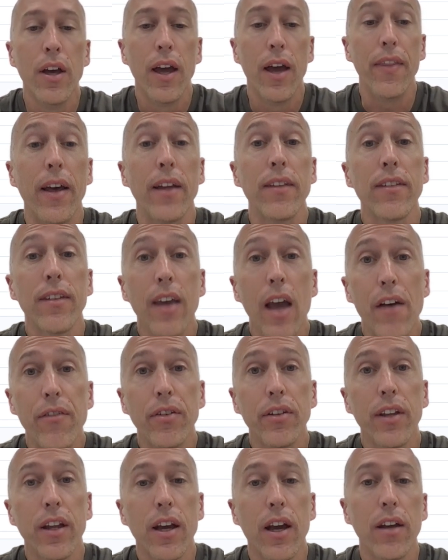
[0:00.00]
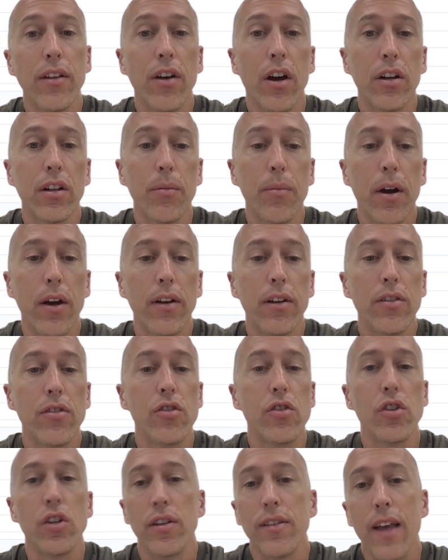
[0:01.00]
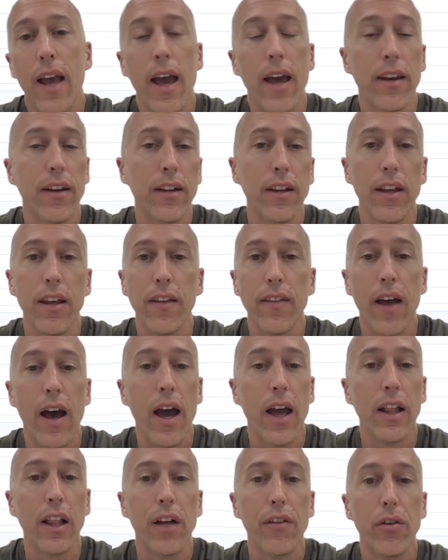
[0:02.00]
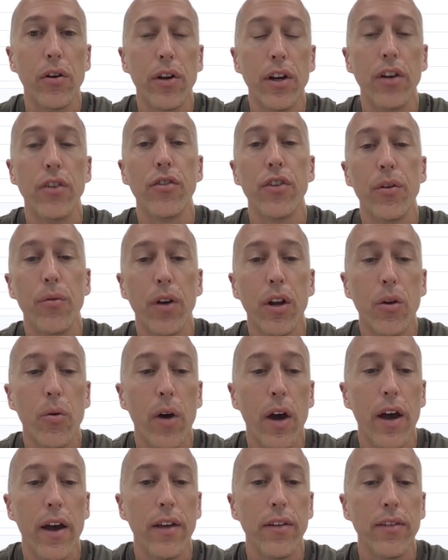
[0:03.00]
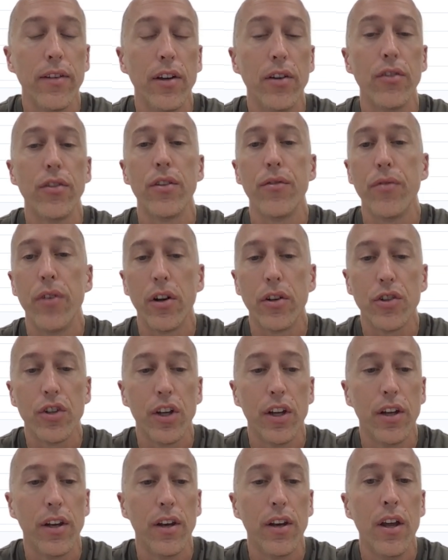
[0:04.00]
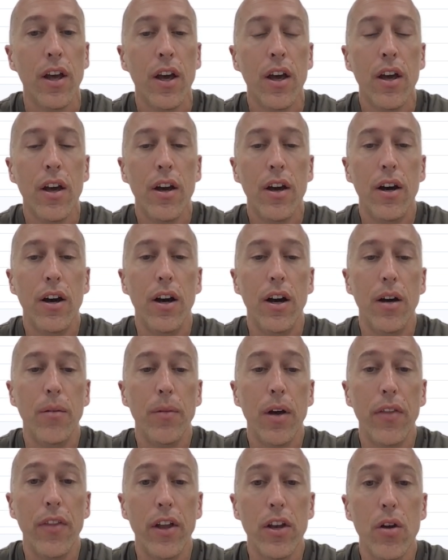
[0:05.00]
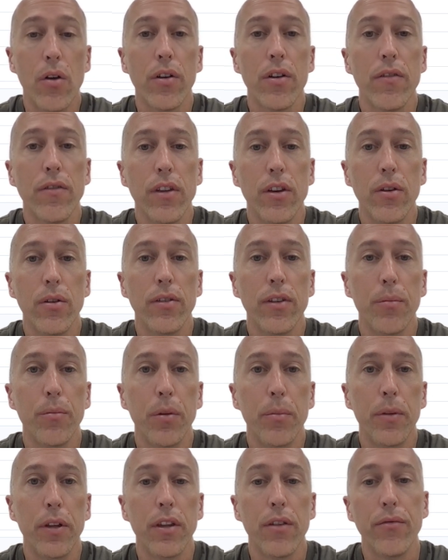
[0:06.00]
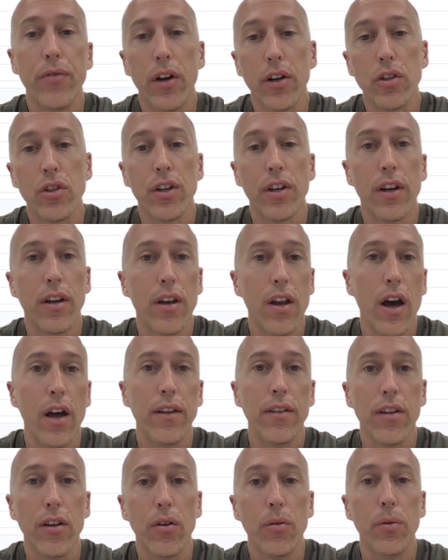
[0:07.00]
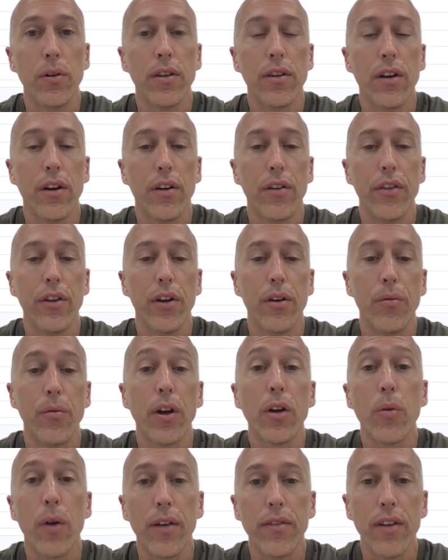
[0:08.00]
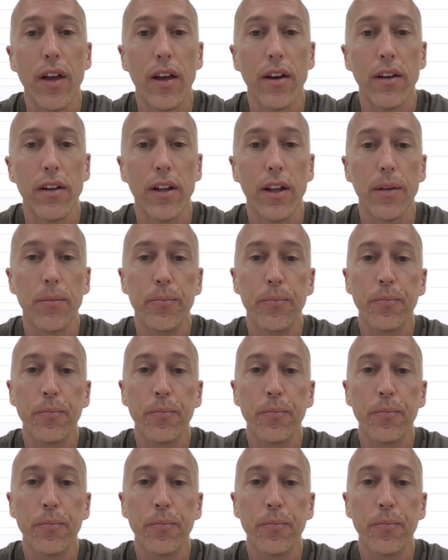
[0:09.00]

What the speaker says: And scaffolding I talked about, it's just handling the high level. Here's the request, here's the function, and then all you have to do is implement the function and not deal with all the request handling.